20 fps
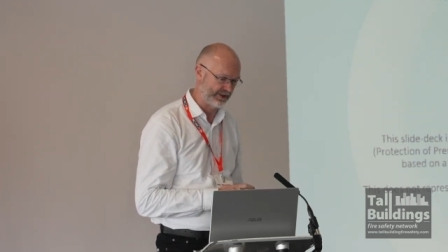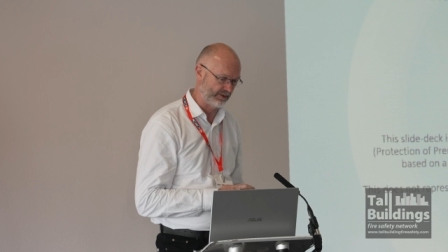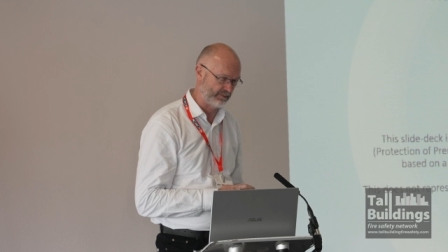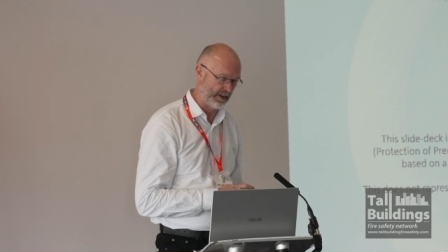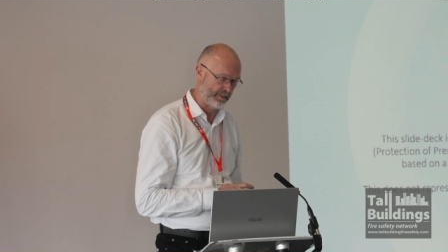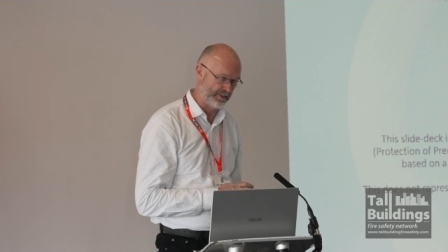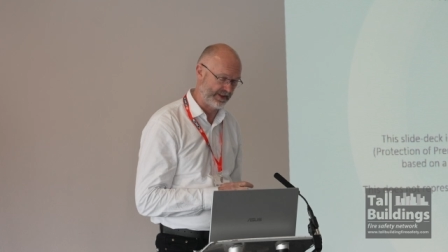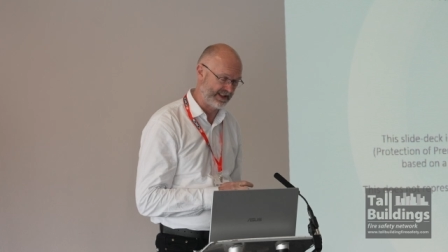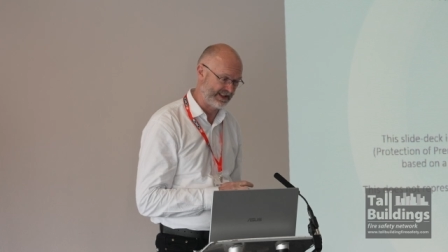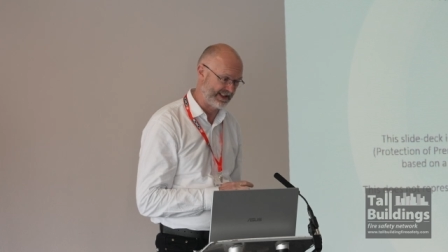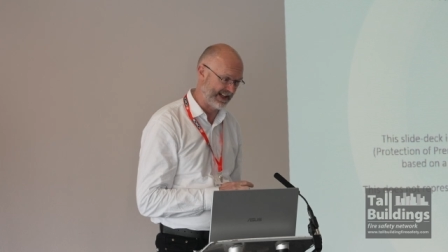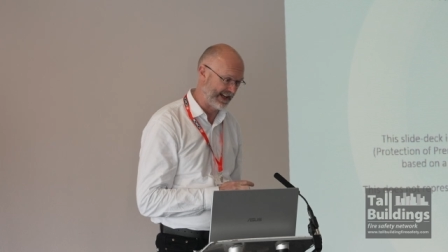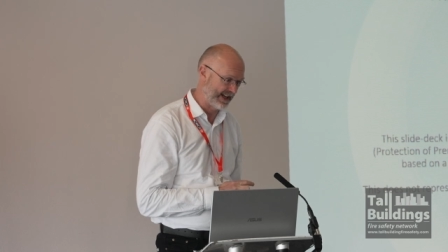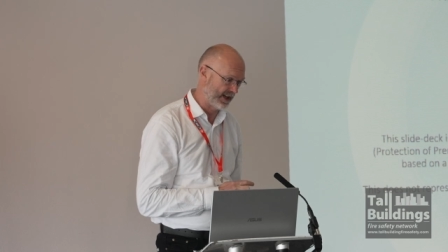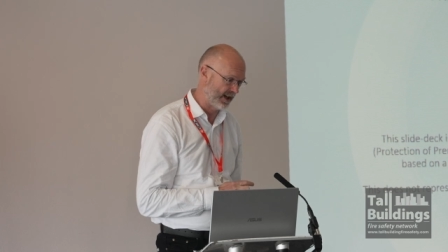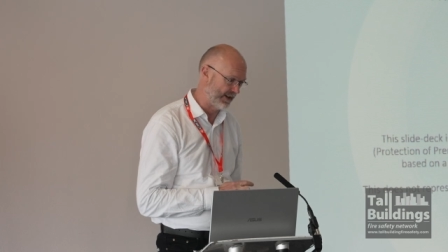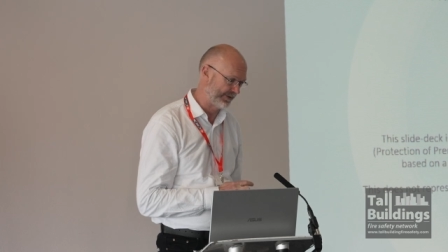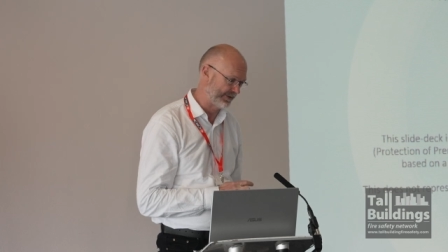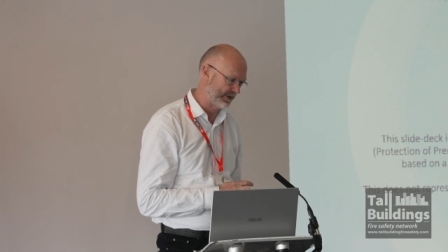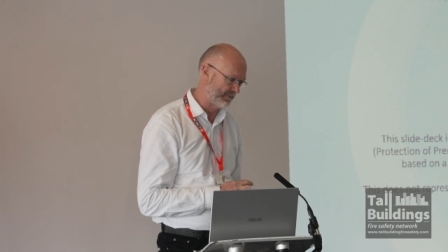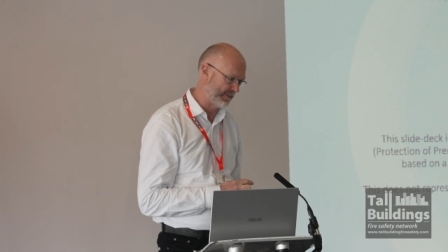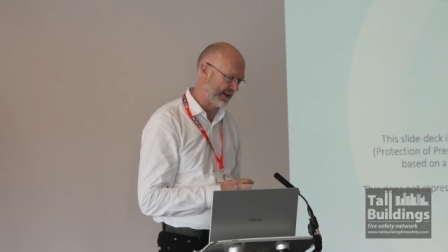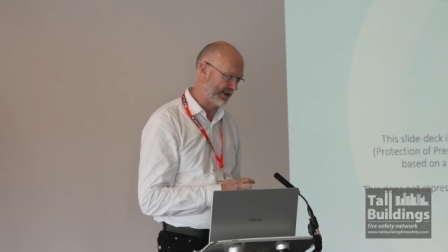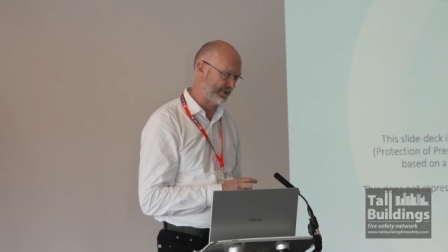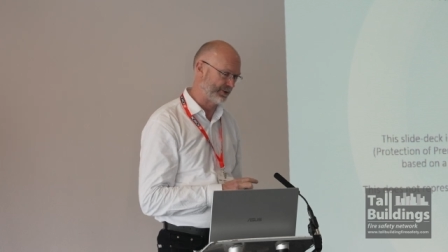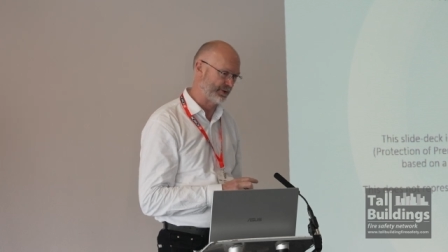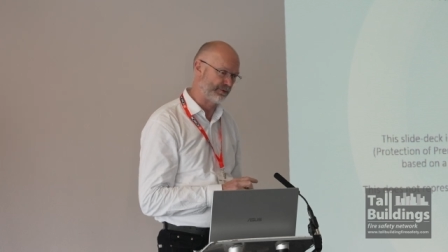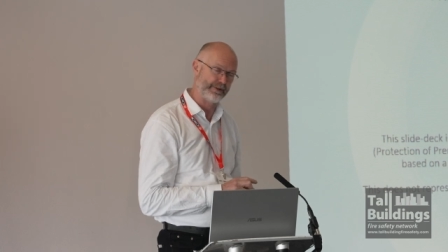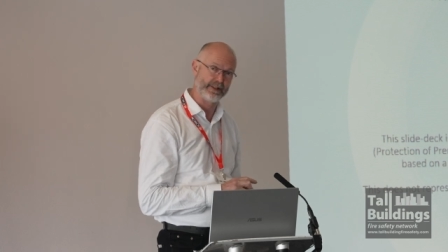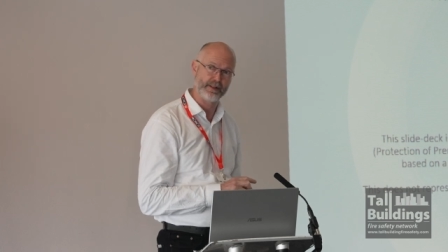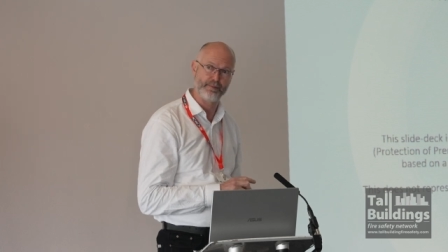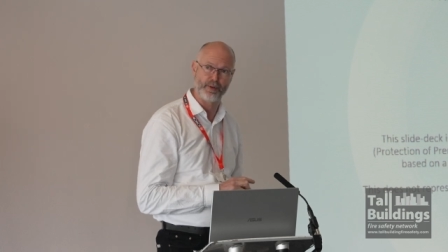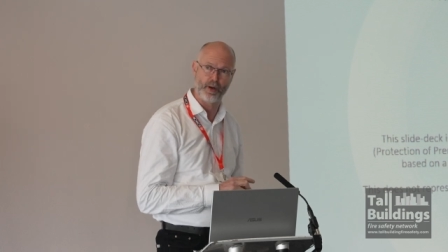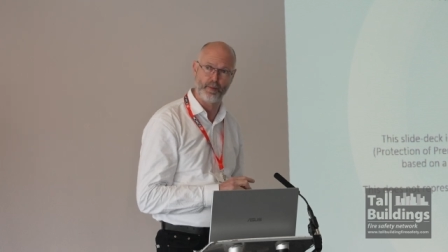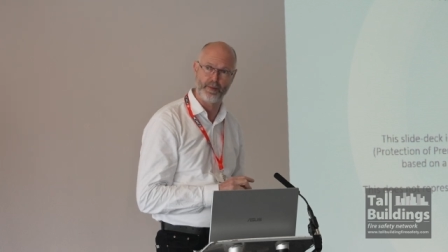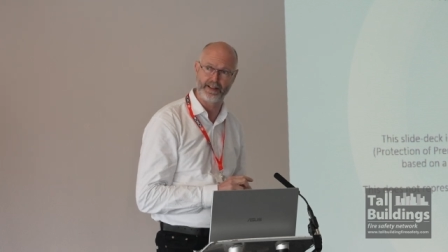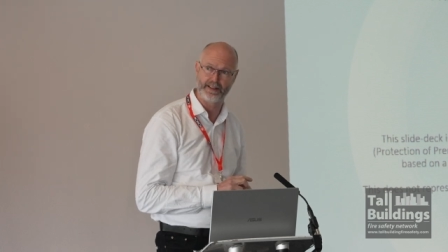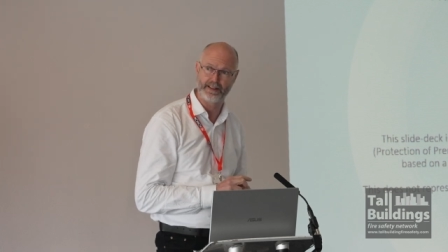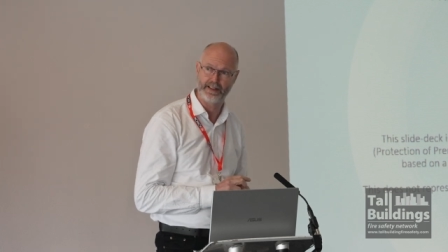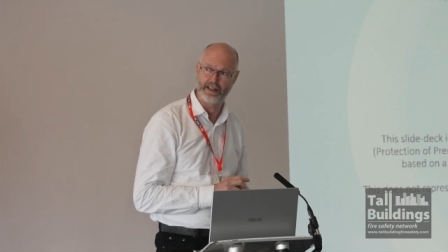I remember the day after the Manchester Arena
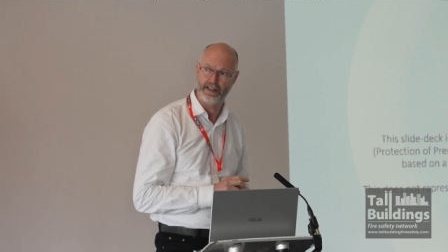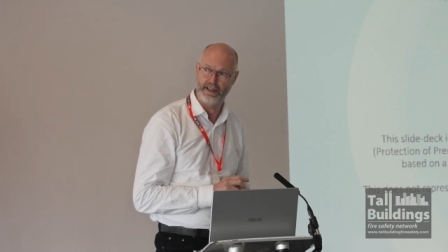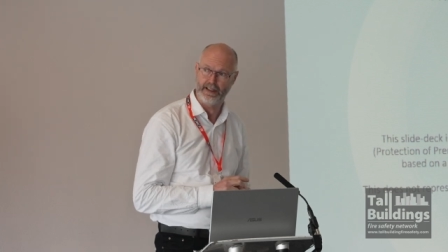bombing